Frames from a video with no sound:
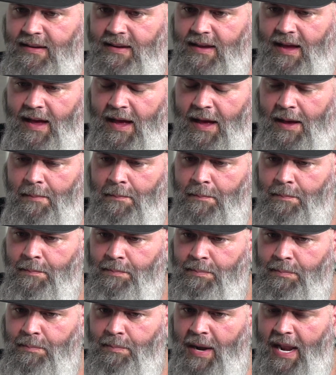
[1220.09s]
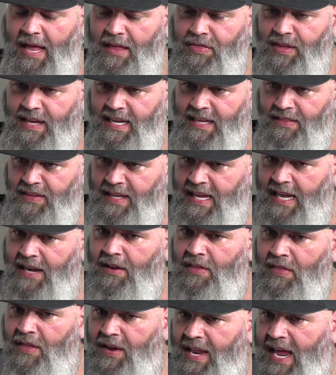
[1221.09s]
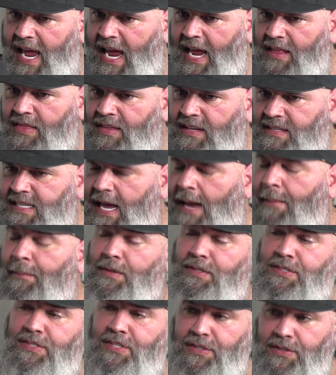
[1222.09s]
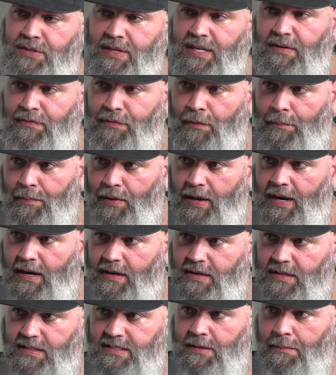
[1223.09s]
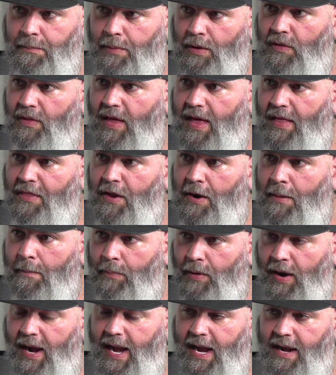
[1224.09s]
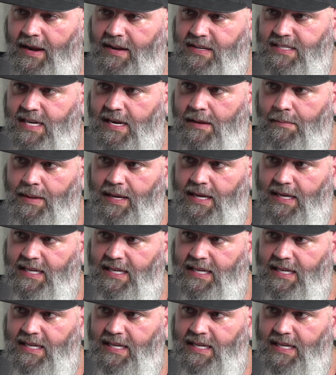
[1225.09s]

But I think at the end of the day, this opportunity for players to build on their brand is going to be a